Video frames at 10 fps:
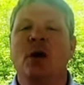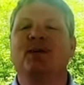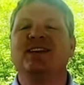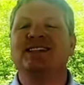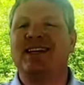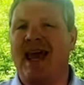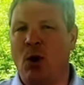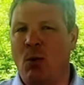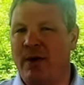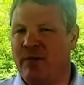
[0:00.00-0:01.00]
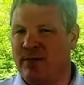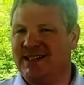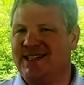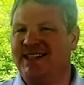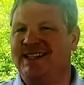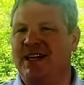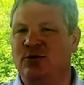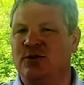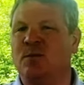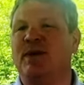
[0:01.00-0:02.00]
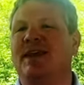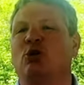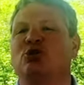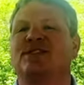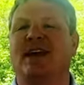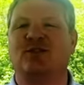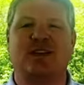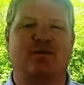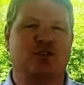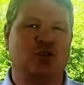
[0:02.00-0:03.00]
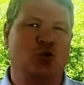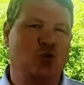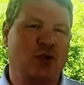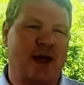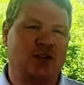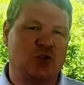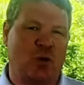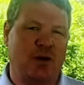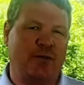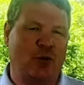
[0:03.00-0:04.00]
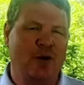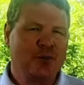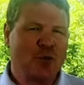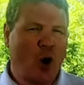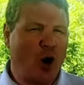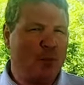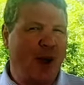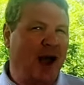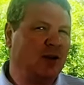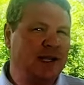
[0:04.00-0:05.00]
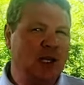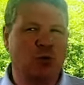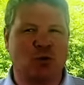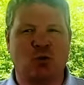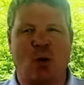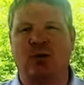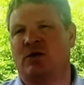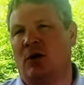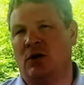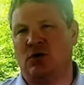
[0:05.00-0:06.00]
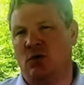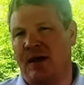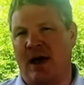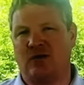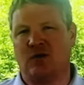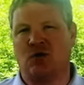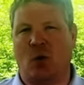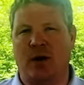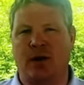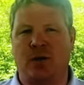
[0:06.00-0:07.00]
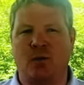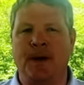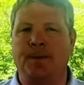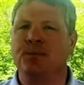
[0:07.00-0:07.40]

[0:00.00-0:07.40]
But the takeaway from this continues to be that our sales levels in 2024 are about equal to what we saw in 2023.